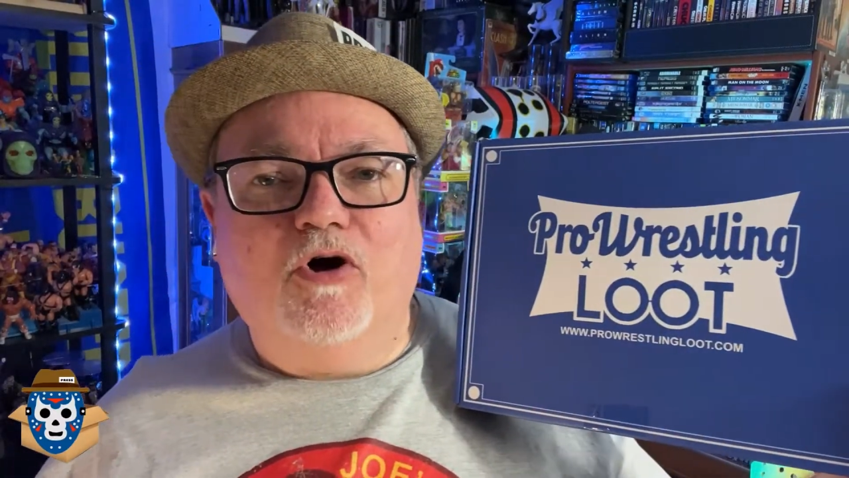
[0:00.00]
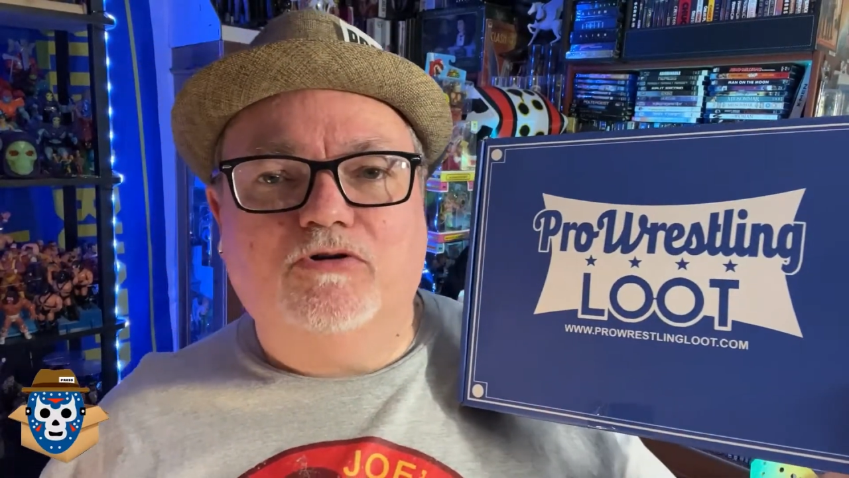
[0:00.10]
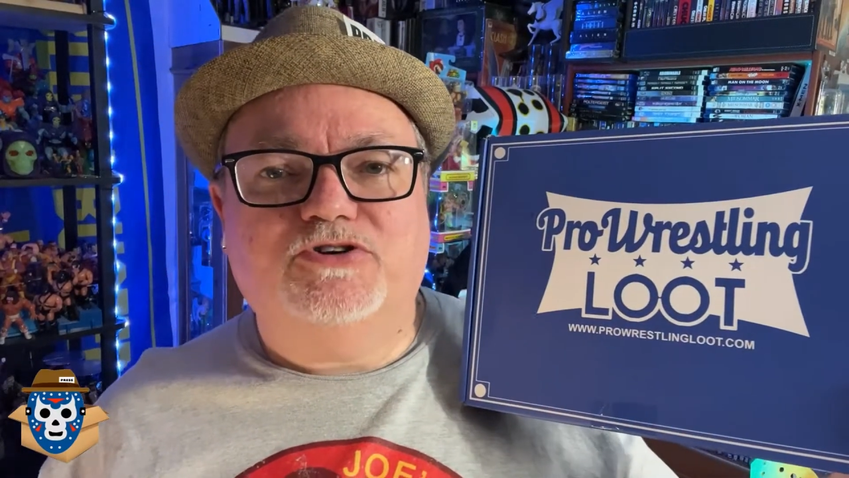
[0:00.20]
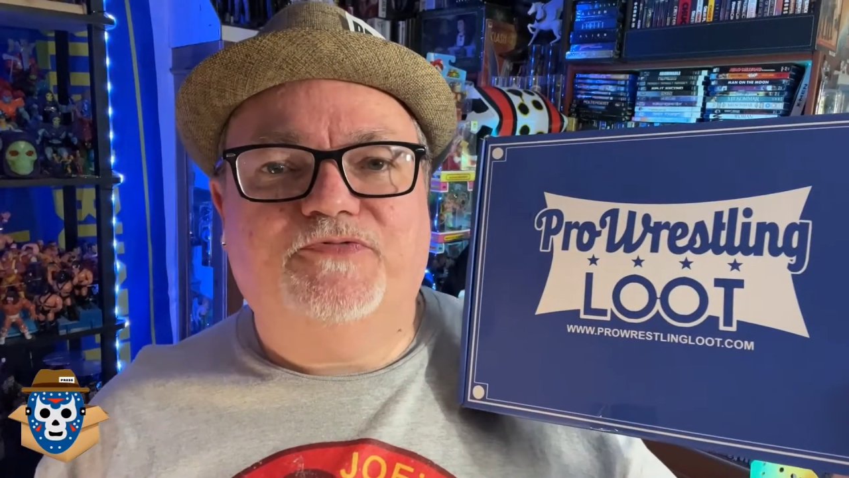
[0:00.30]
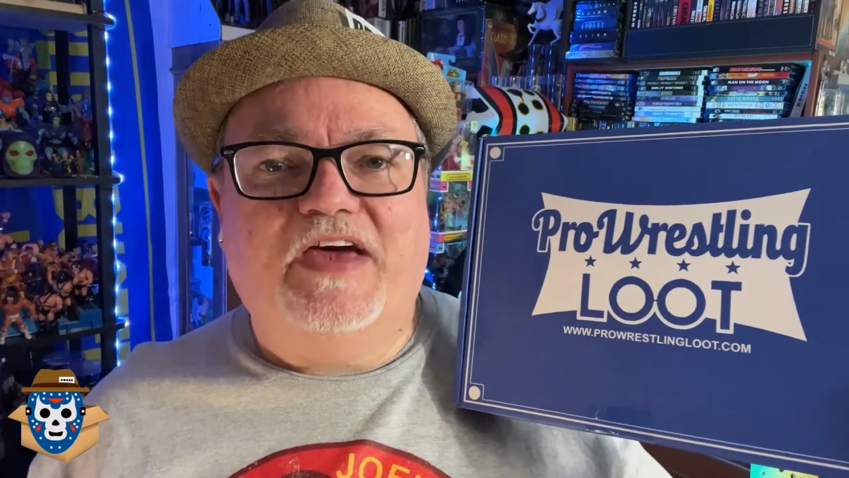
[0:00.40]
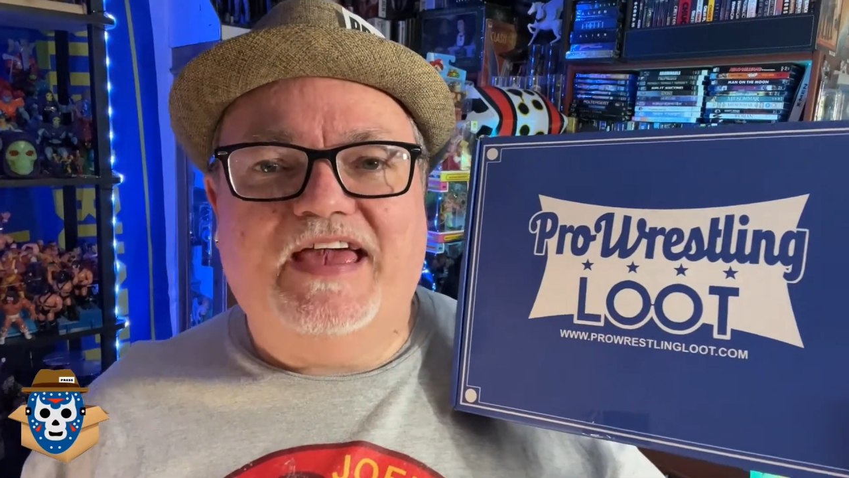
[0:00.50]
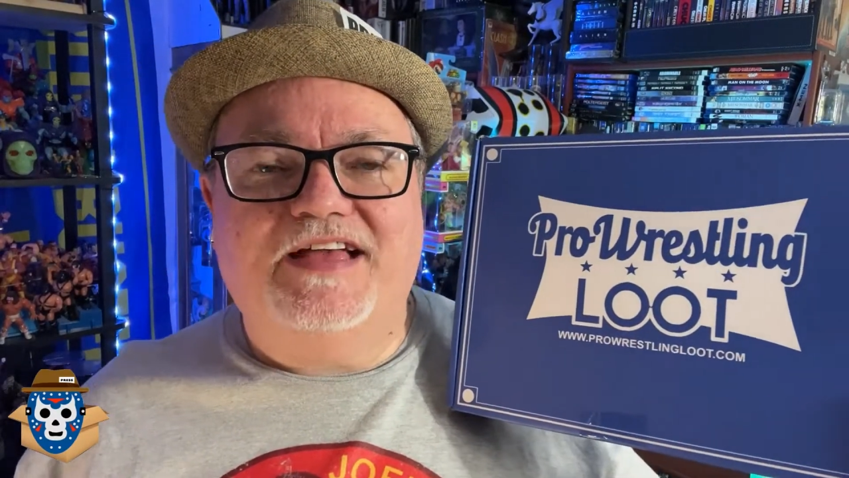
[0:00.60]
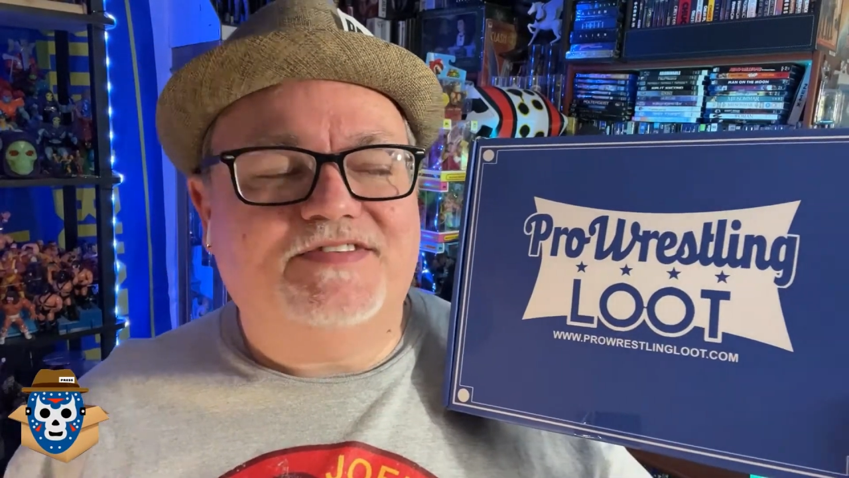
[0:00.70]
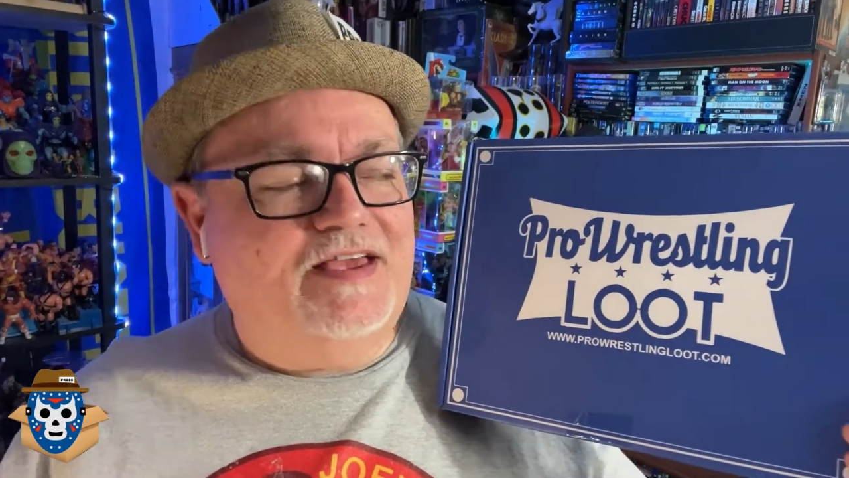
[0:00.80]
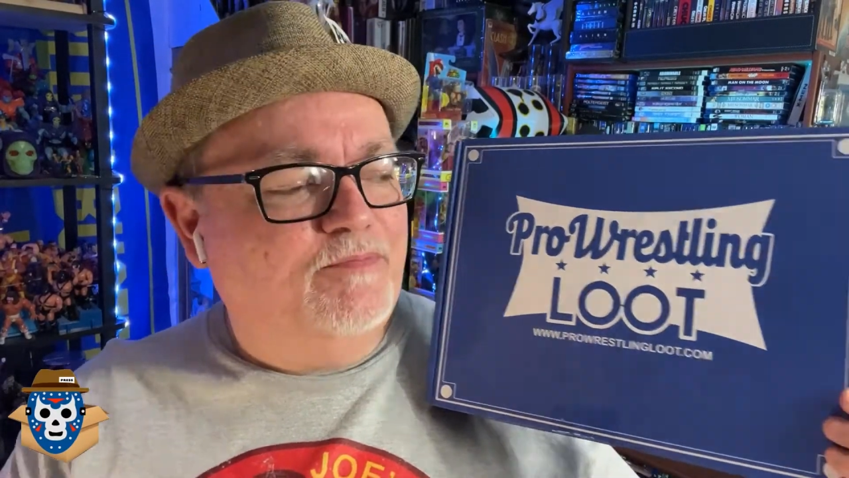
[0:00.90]
culture
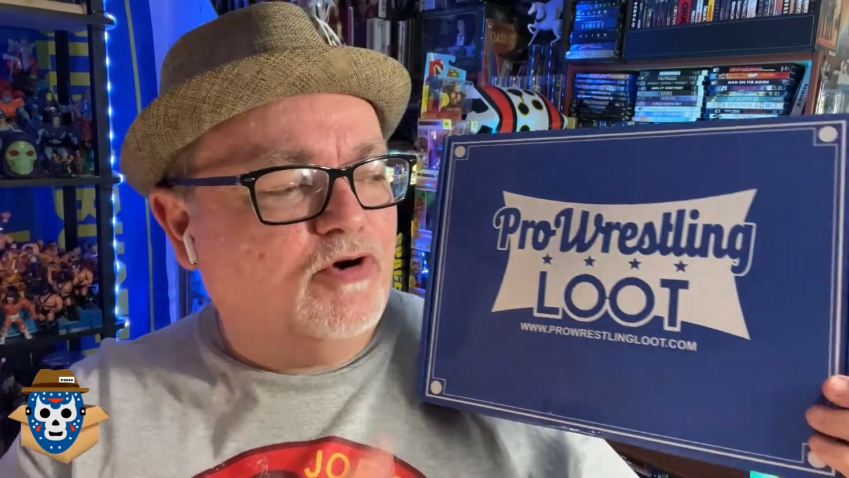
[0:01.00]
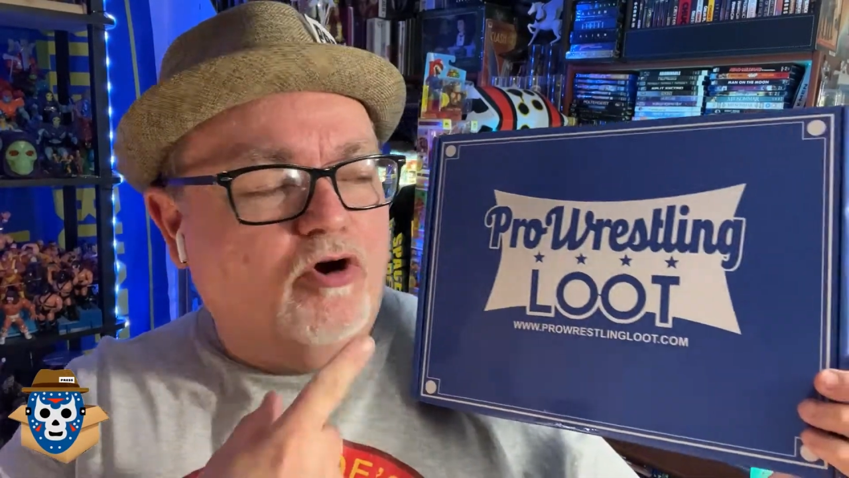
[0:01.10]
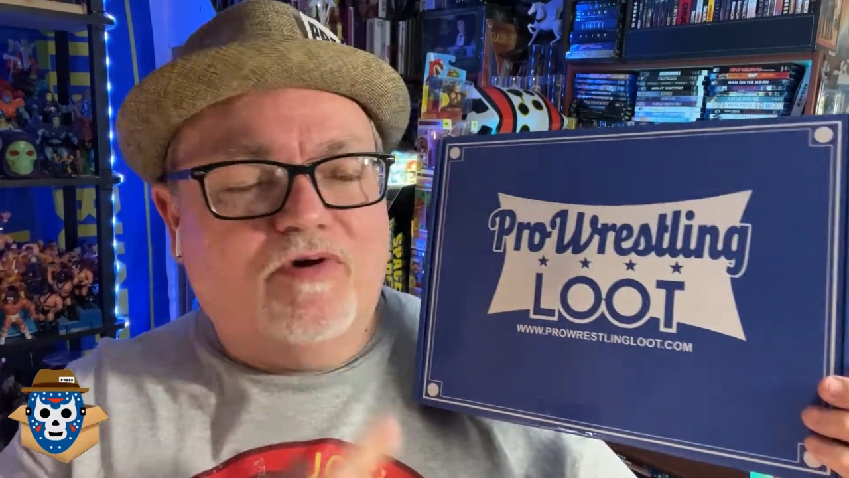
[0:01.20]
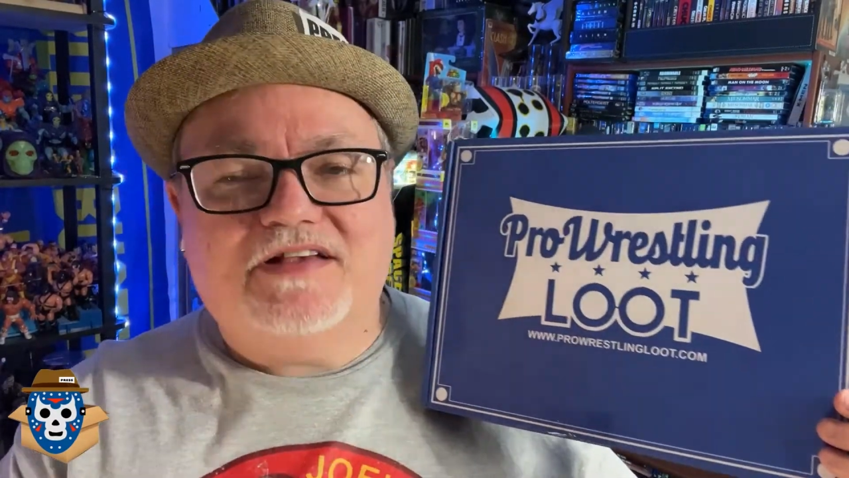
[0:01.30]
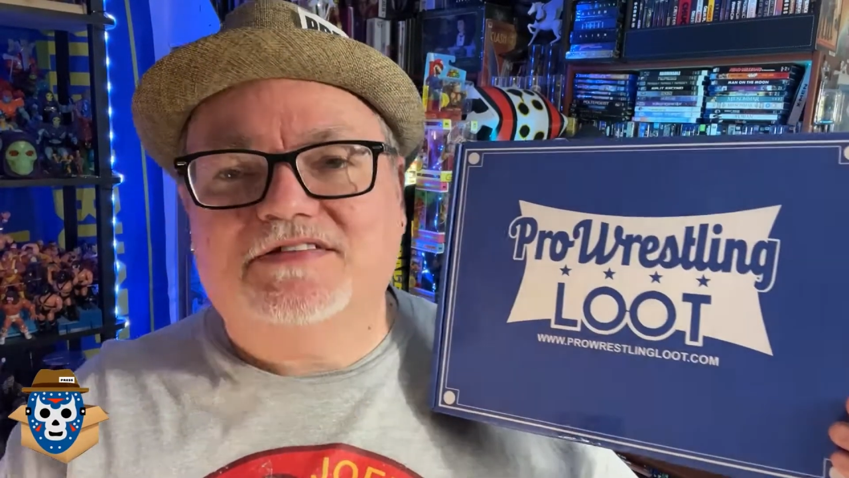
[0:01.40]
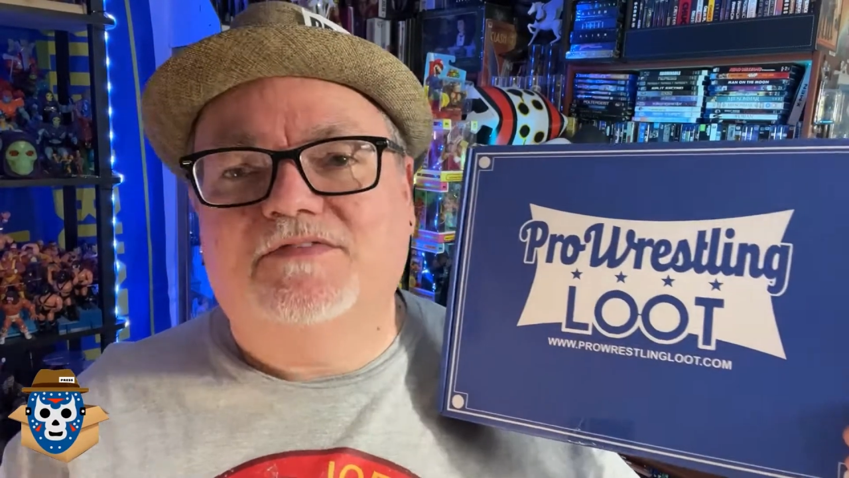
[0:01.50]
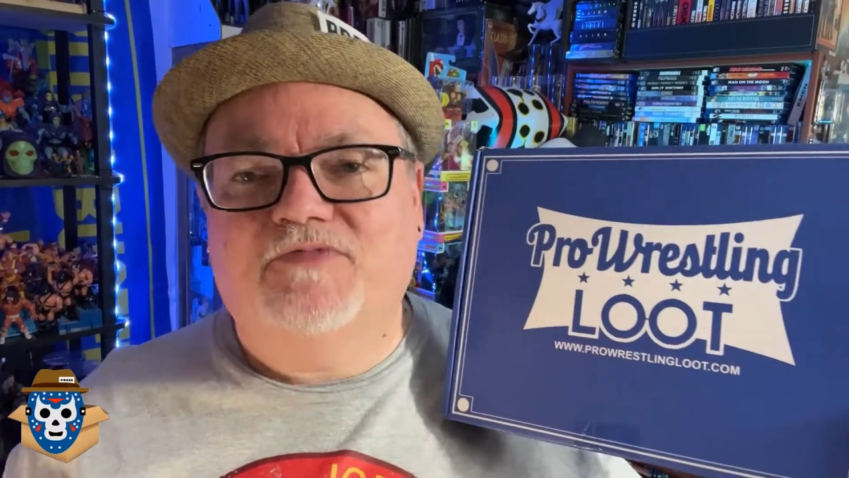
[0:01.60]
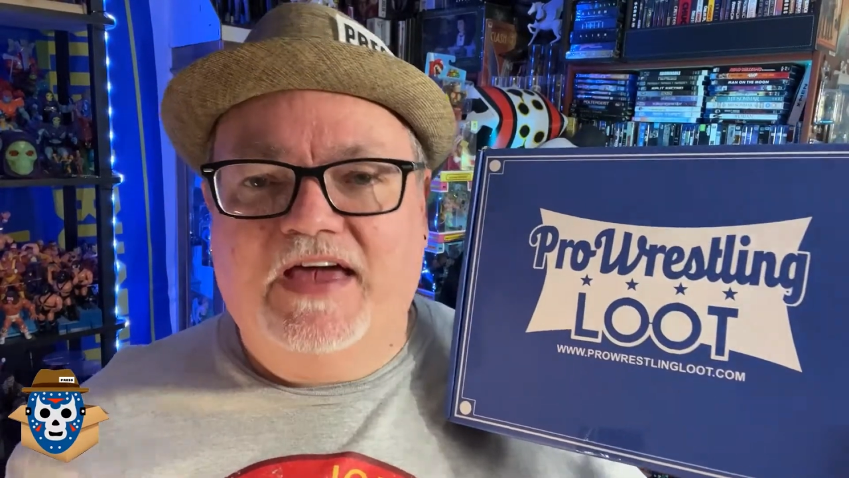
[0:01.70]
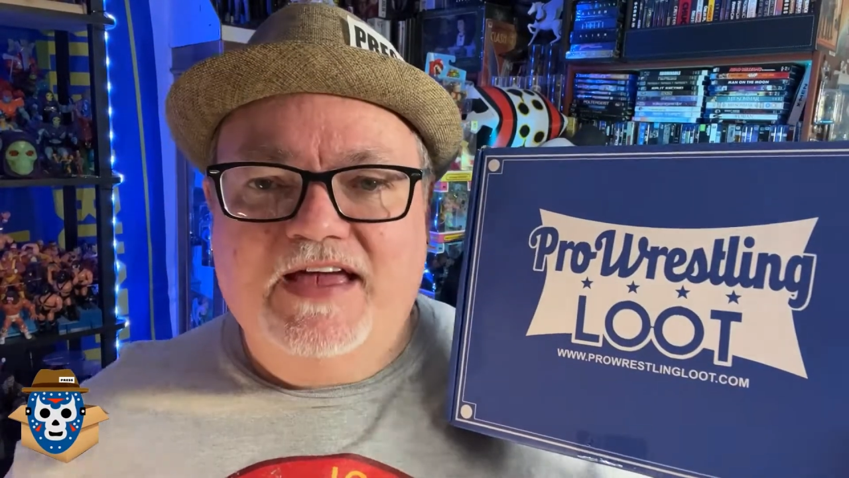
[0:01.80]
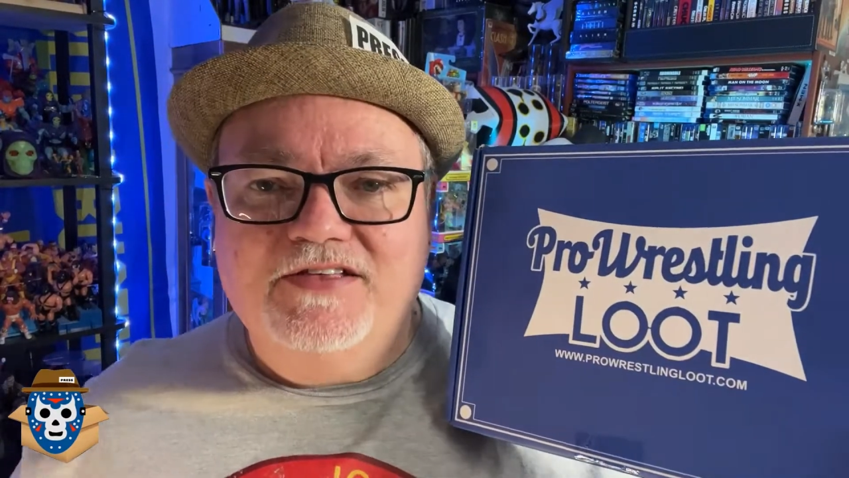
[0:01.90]
fans and pro
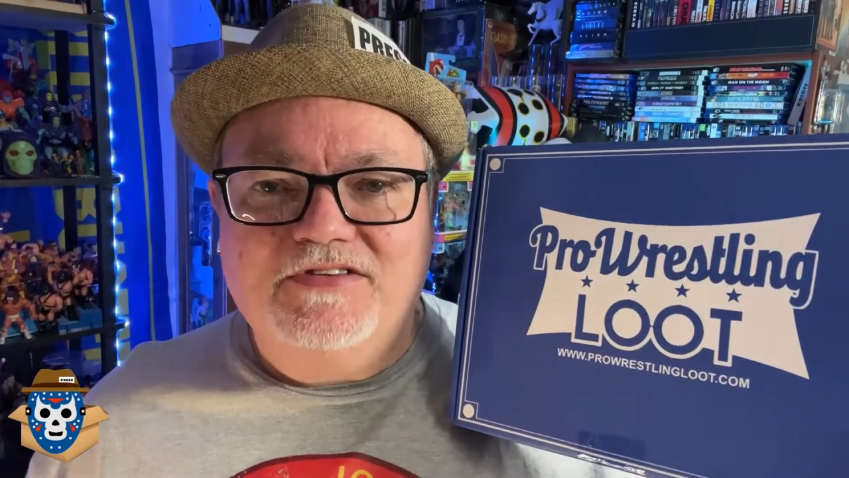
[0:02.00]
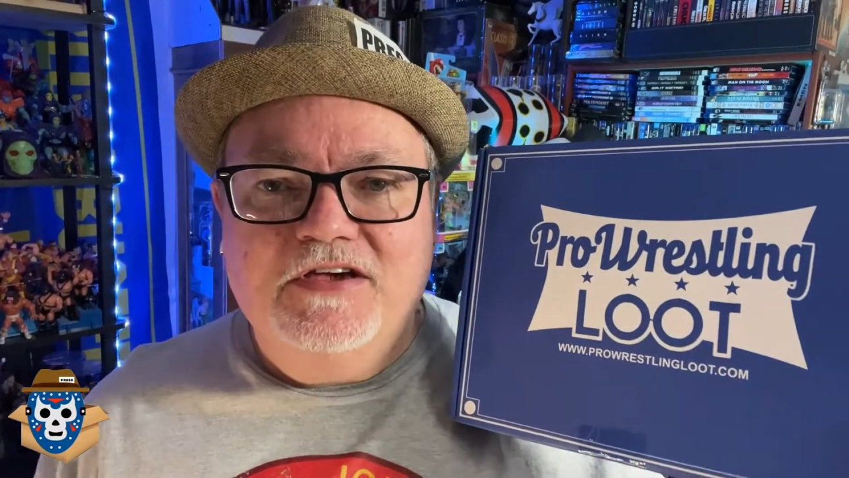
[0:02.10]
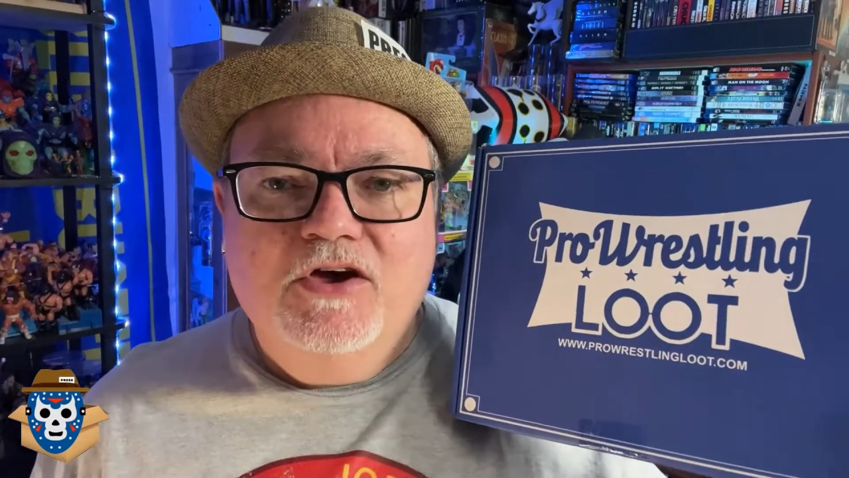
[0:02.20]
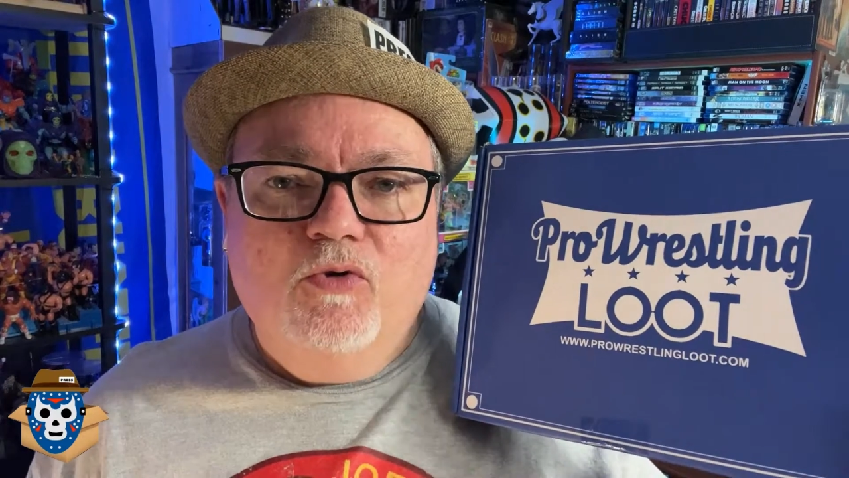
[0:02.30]
wrestling fans?